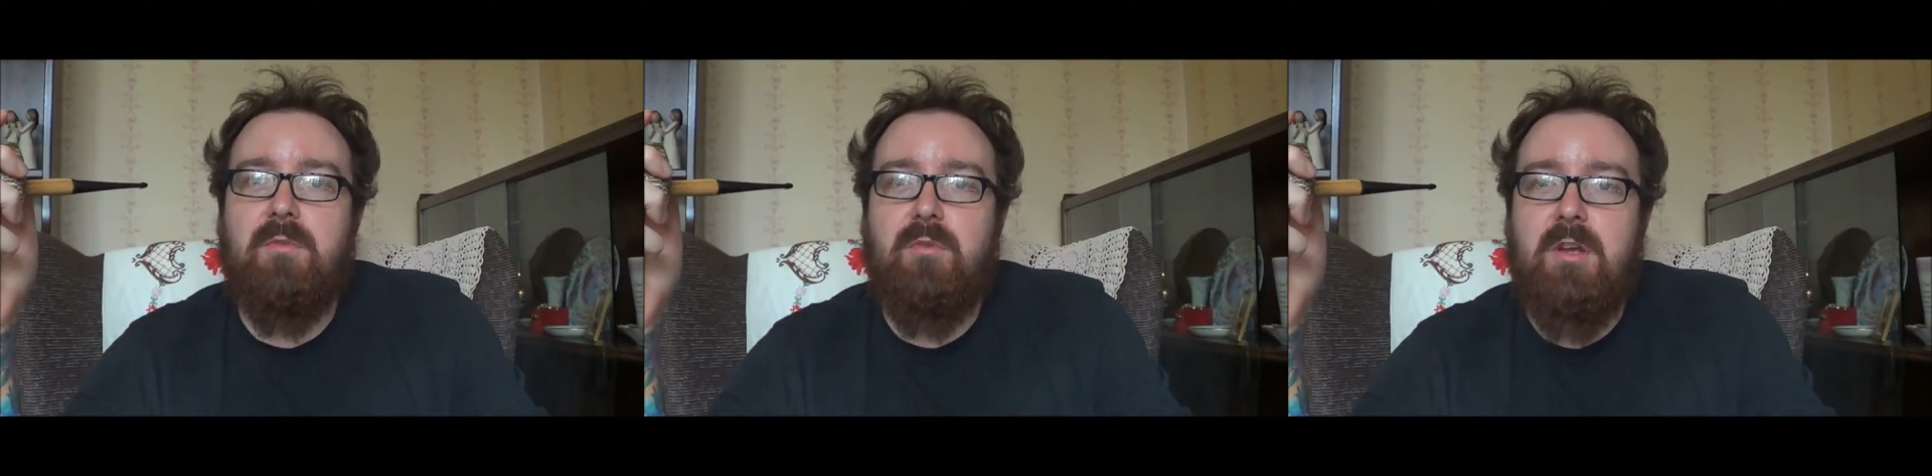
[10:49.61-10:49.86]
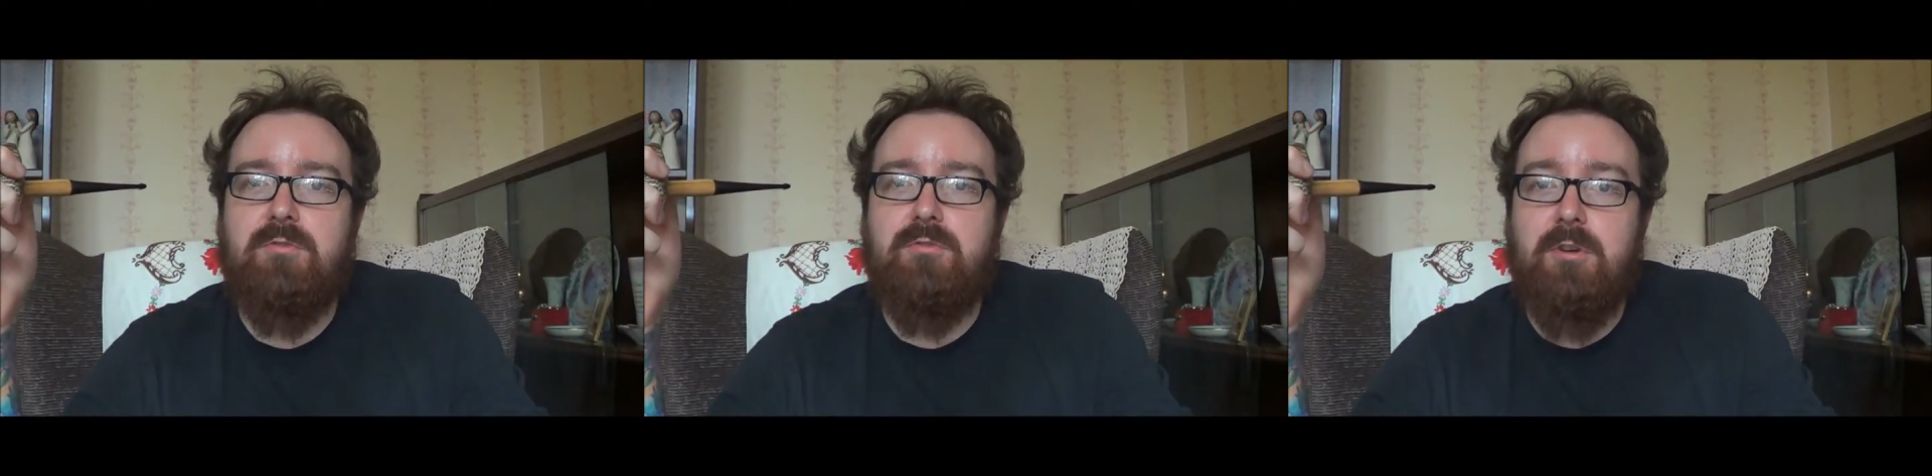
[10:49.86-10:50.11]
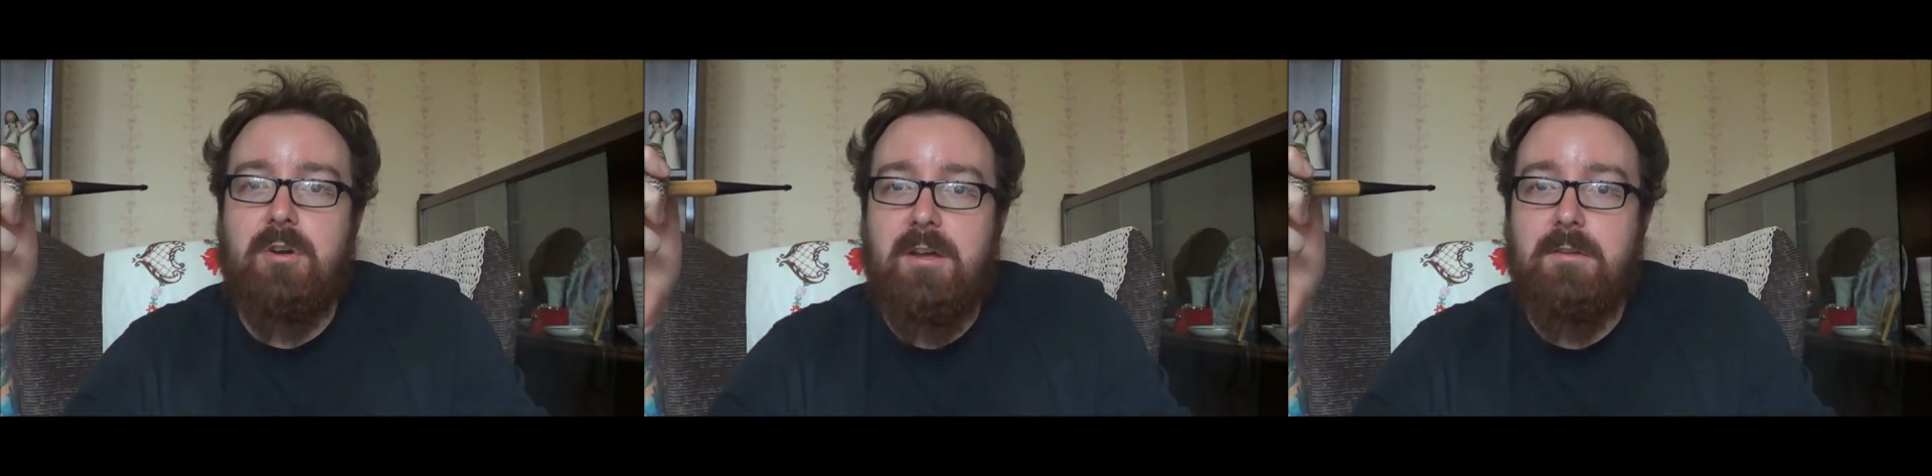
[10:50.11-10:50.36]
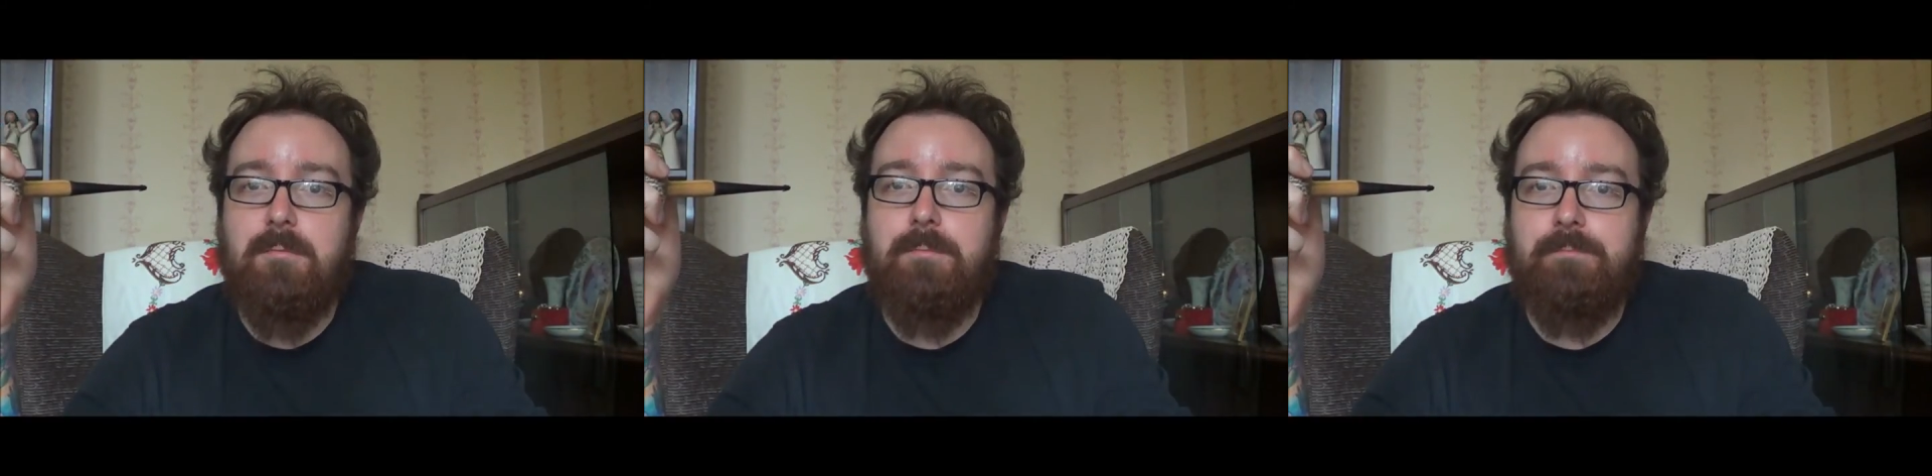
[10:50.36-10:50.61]
the
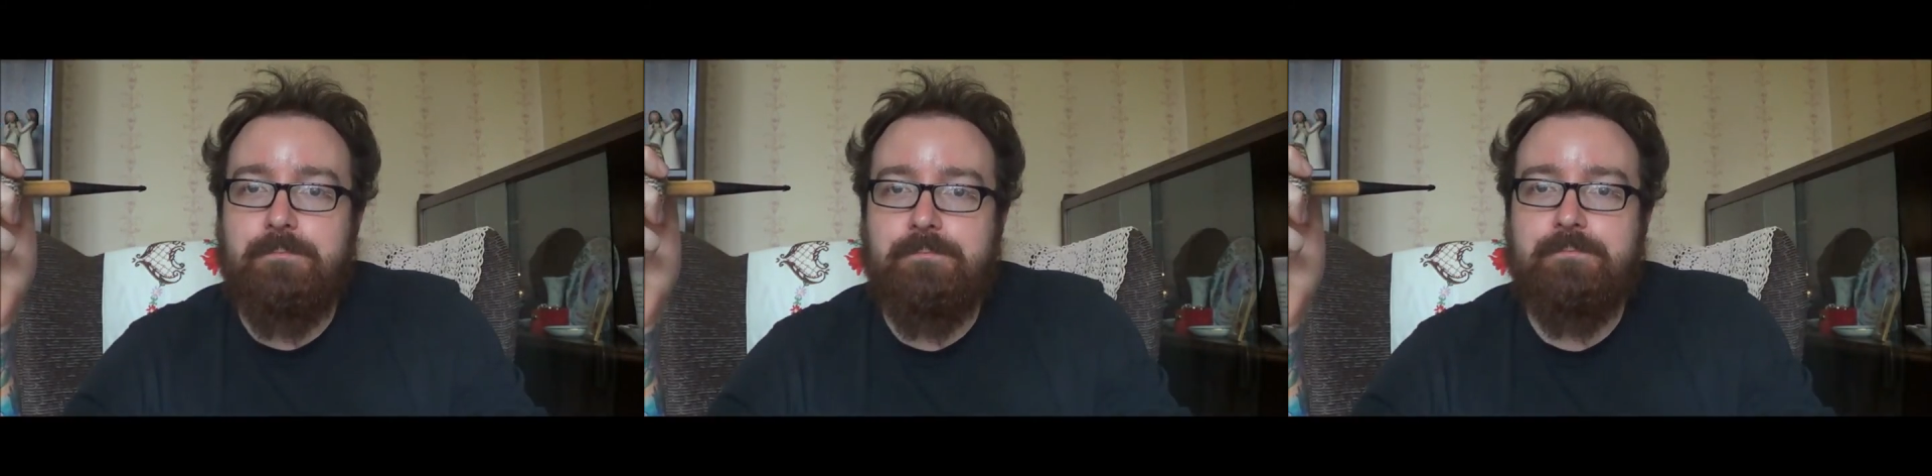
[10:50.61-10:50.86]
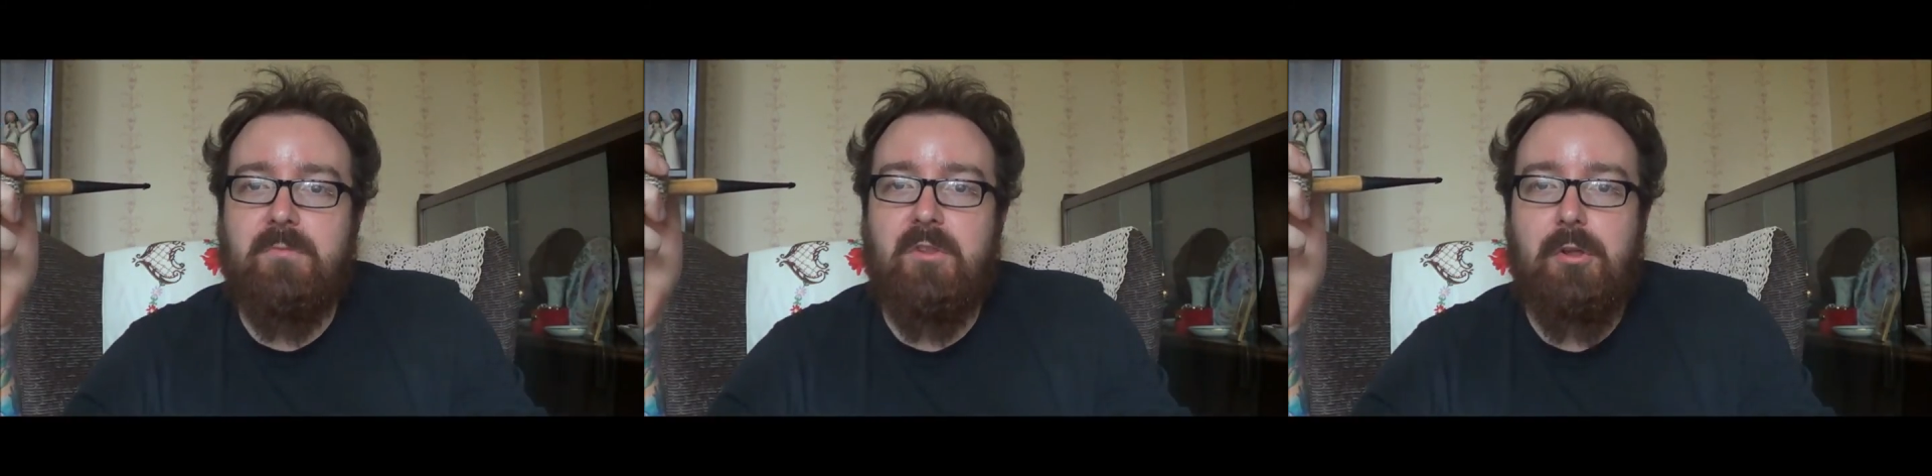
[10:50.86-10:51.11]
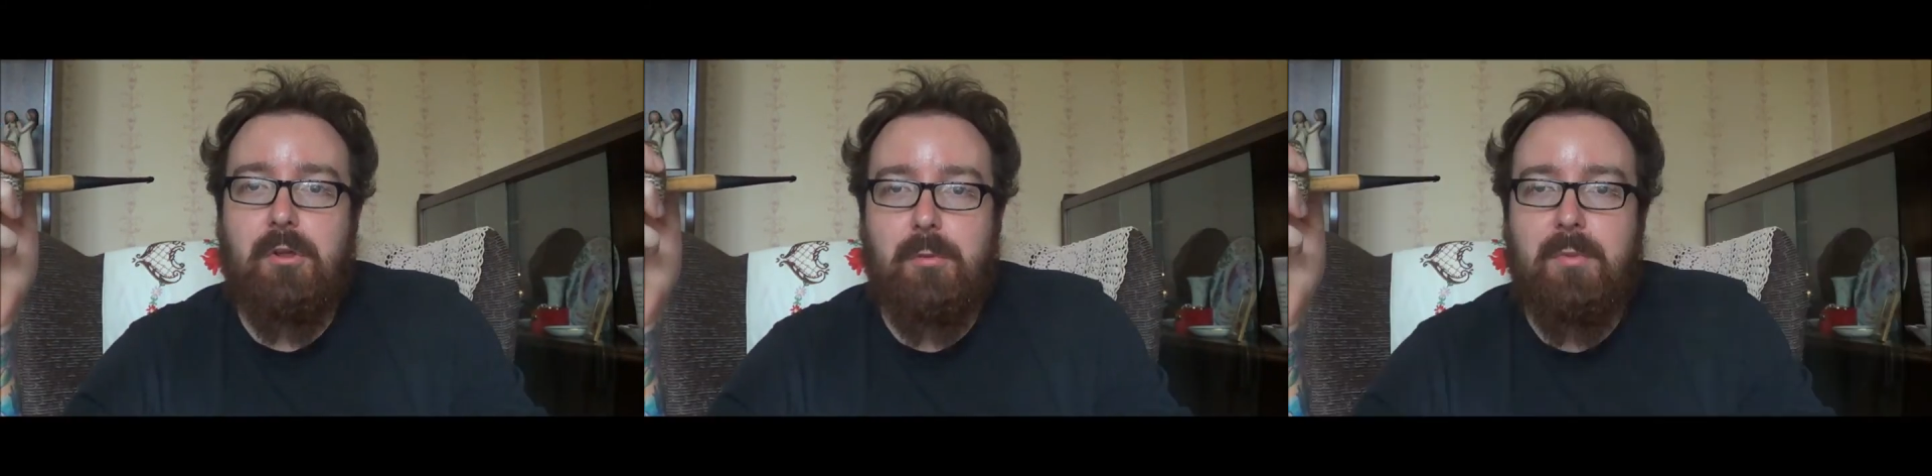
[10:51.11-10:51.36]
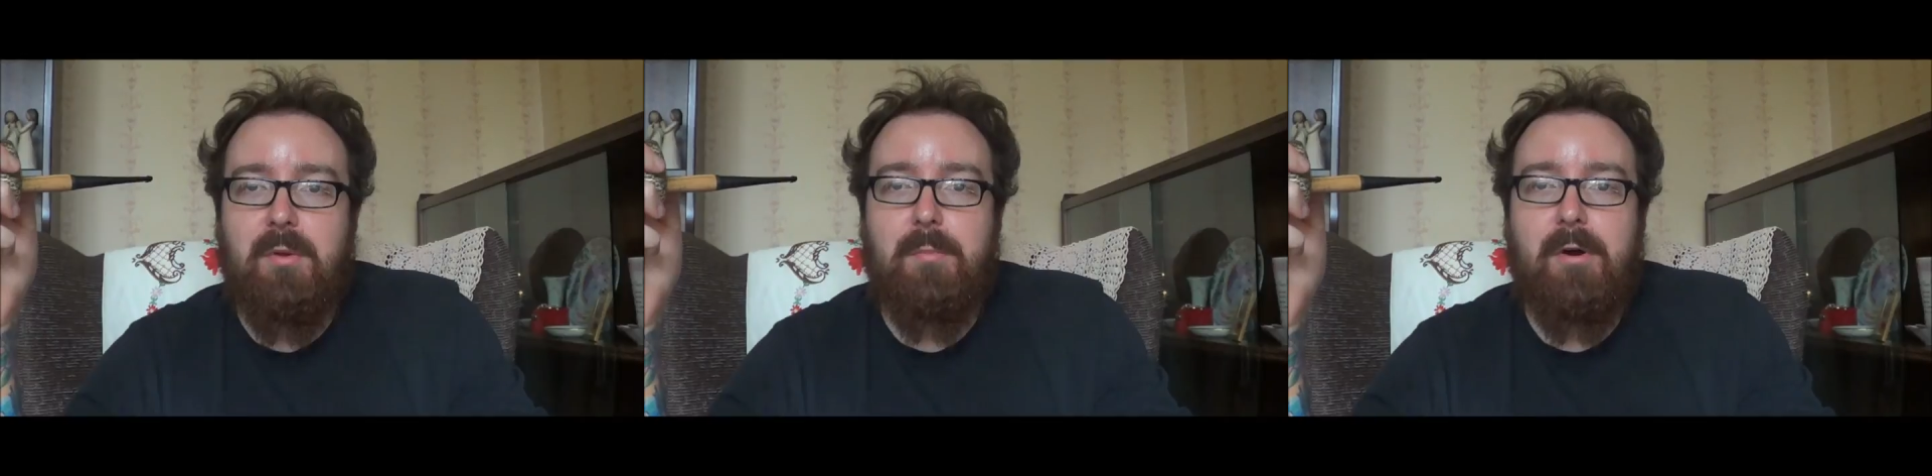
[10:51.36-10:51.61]
retrohale, a little
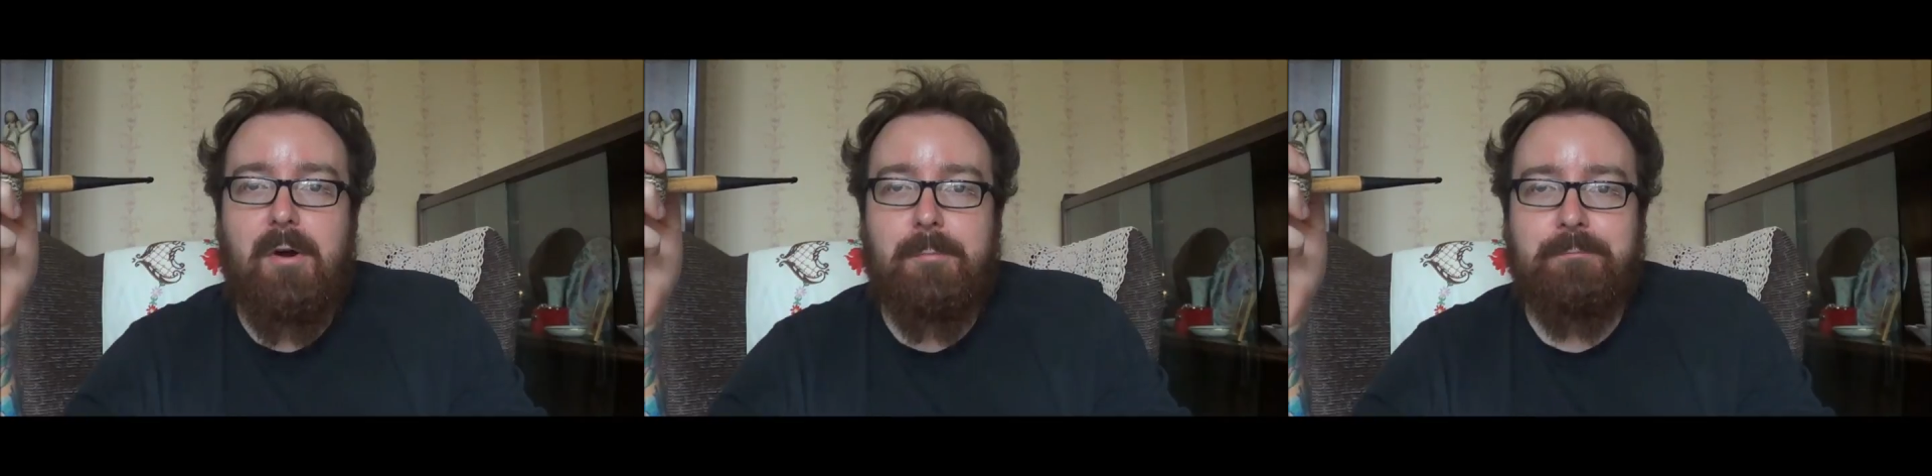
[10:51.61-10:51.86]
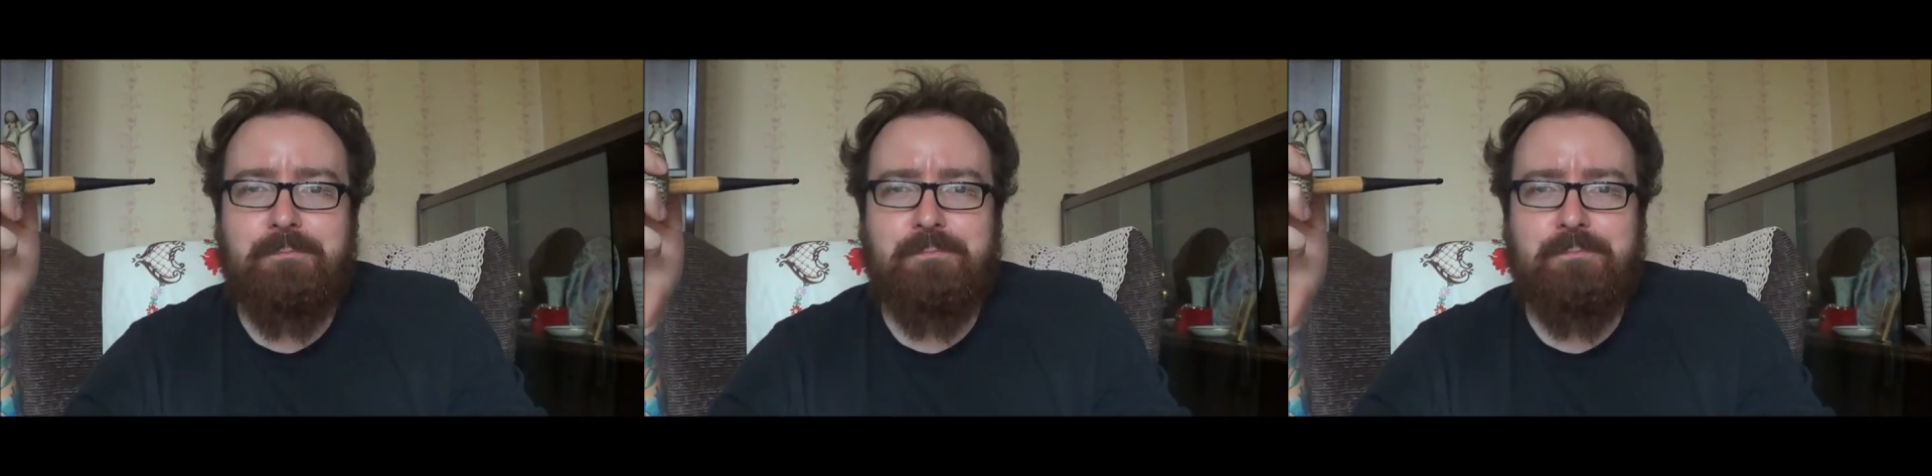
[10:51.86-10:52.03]
bit more.